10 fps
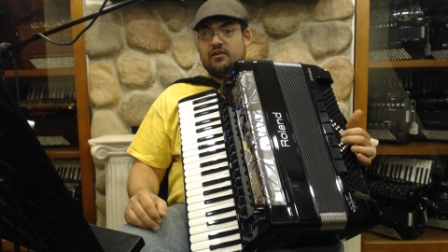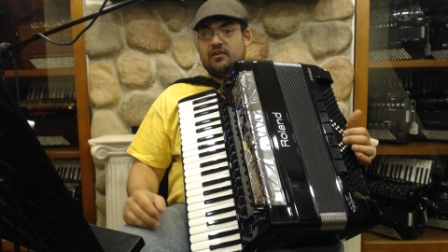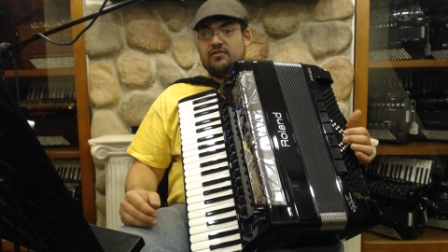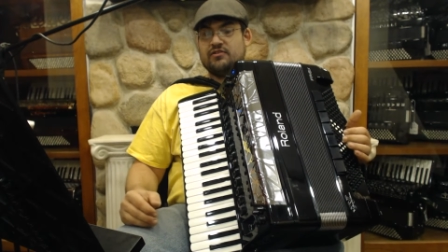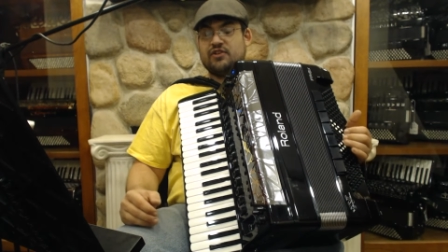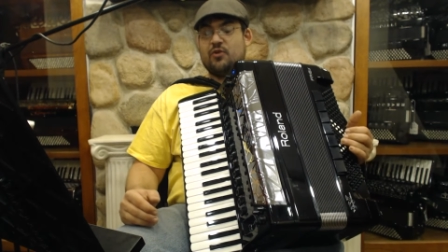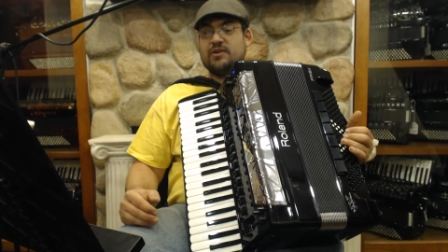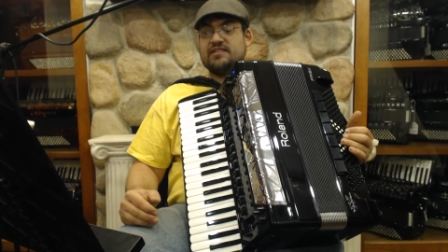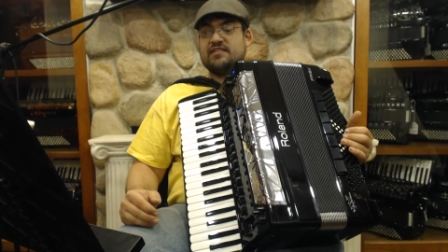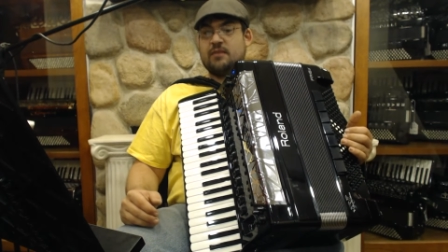there's
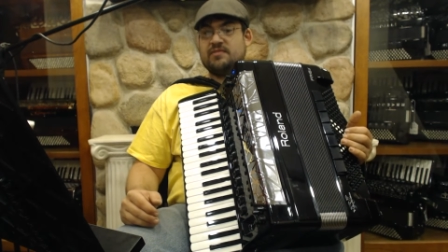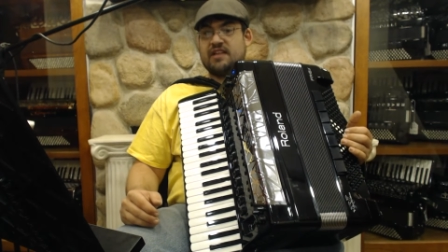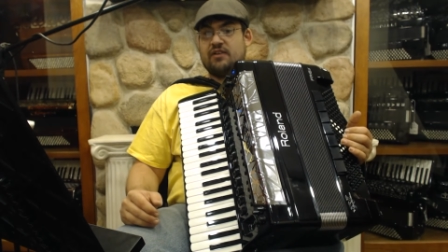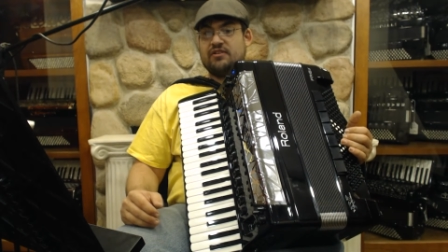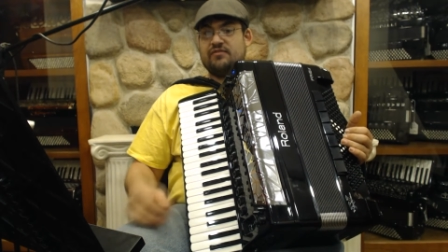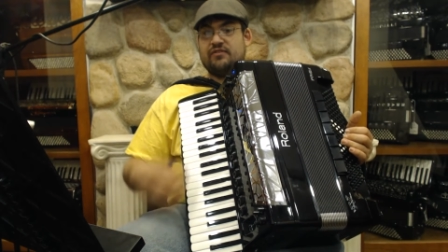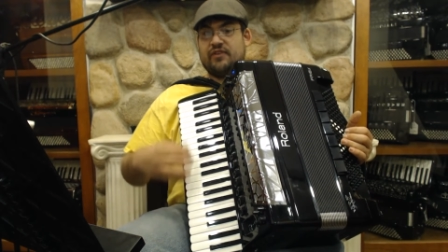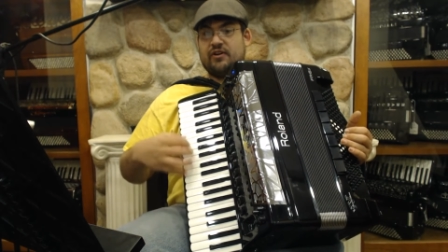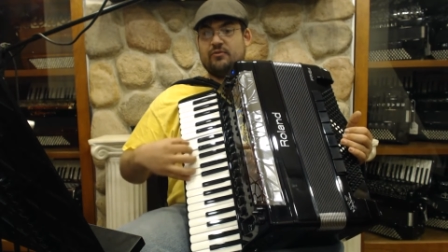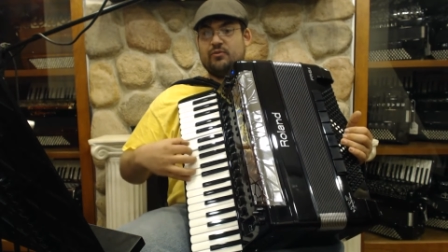always some sound, even if I
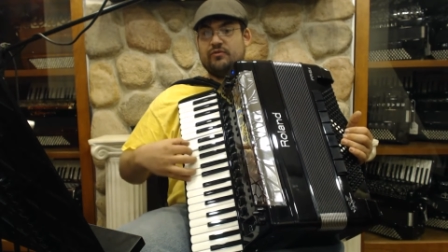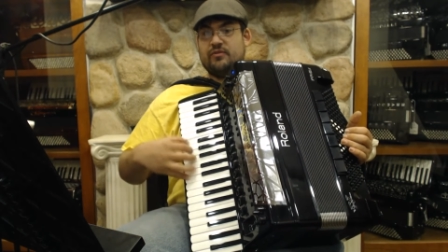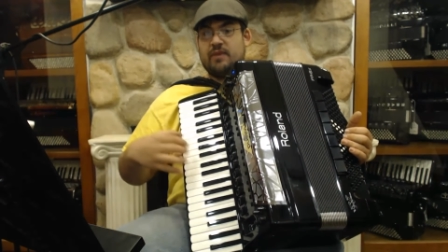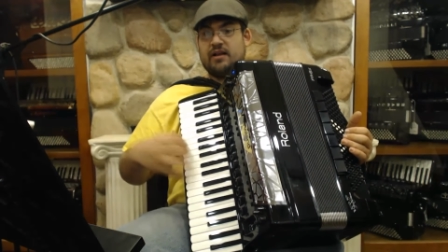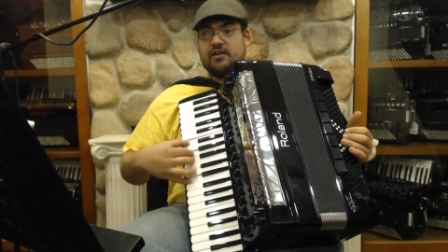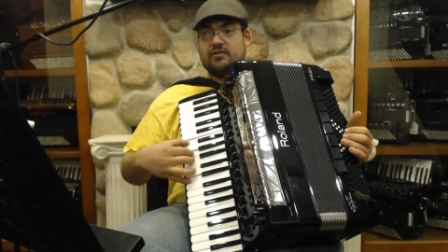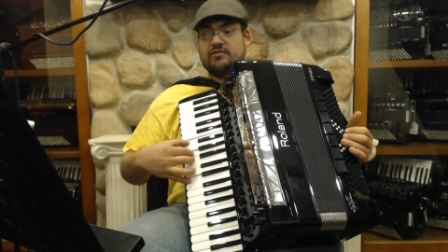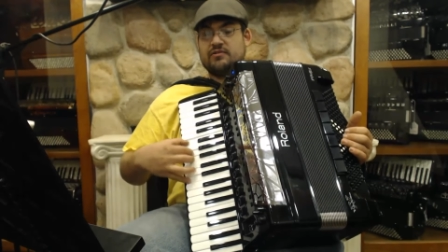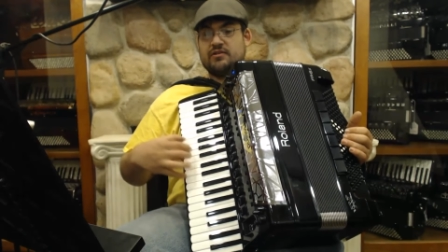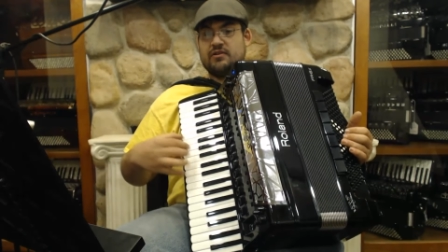don't move the bellows,